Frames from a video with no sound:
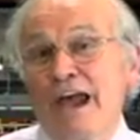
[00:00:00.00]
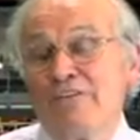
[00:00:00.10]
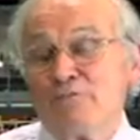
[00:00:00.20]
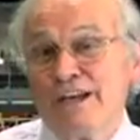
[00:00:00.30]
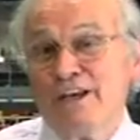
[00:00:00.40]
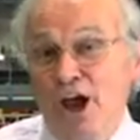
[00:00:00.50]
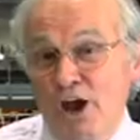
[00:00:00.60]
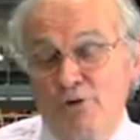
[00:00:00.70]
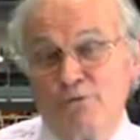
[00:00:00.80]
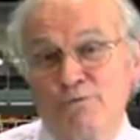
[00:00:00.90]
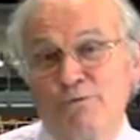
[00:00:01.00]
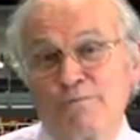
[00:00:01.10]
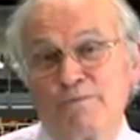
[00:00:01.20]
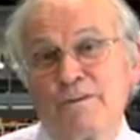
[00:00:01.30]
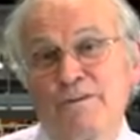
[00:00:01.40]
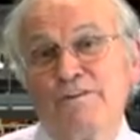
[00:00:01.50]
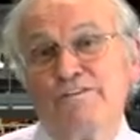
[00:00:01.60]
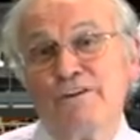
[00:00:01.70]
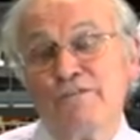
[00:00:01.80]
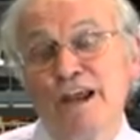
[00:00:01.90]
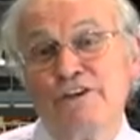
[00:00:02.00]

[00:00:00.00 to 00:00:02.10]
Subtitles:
as we know, civil